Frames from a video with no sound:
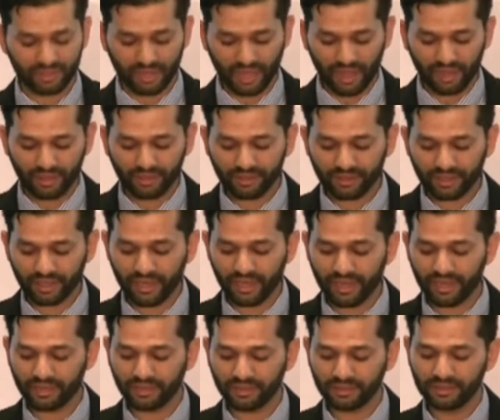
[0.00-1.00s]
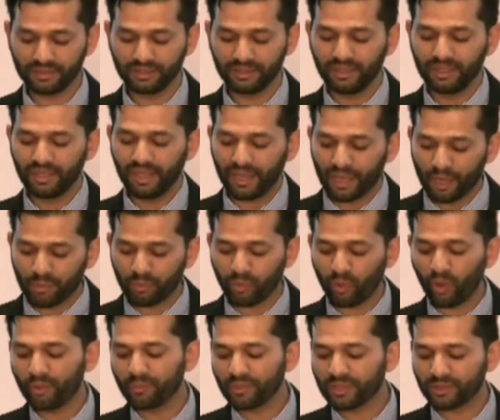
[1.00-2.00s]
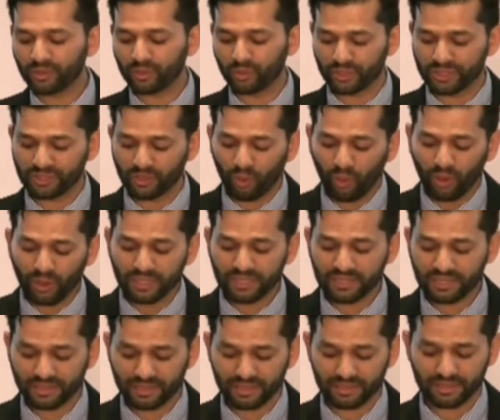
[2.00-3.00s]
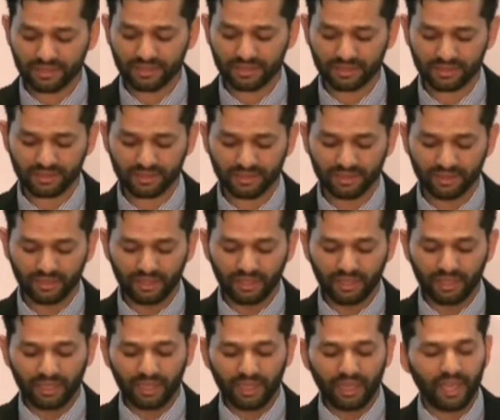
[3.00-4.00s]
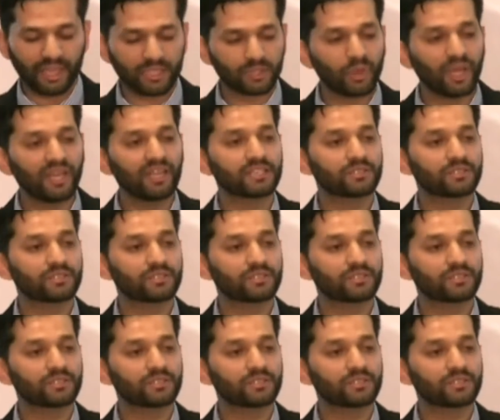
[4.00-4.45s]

healthcare, and employment to all citizens, as well as